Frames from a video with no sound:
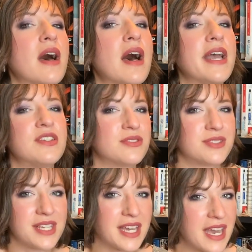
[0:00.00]
I don't
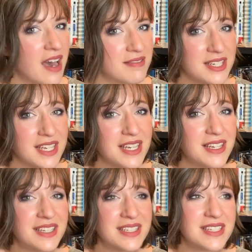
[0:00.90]
think I have any.
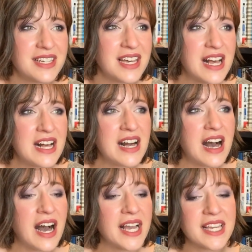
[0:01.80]

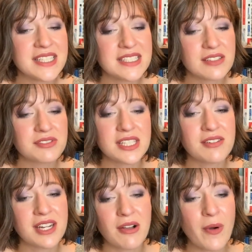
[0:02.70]
I guess really
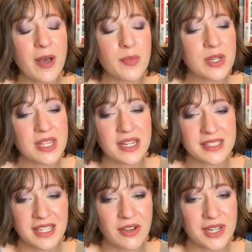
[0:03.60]
what I want more than
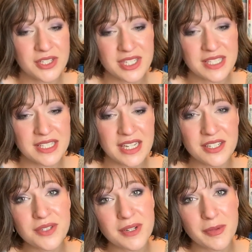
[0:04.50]
asking questions, I
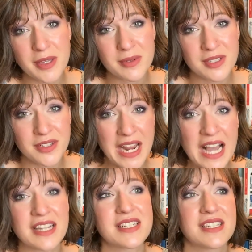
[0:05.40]
just want to be able to
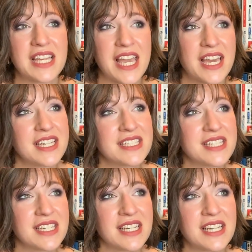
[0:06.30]
interact,
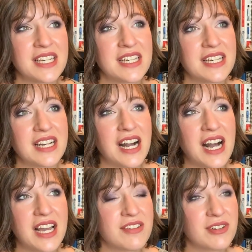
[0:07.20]
and
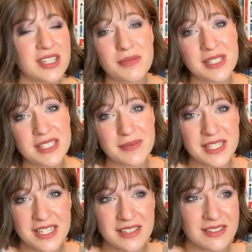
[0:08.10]
I want them to see my
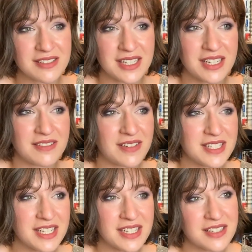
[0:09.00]
channel, and I want
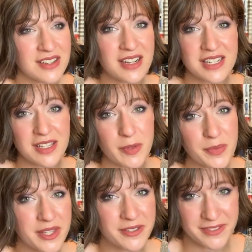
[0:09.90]
to get to talk to them and
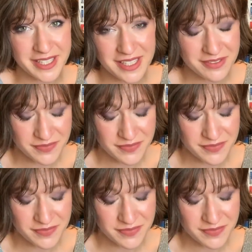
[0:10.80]
be their friend.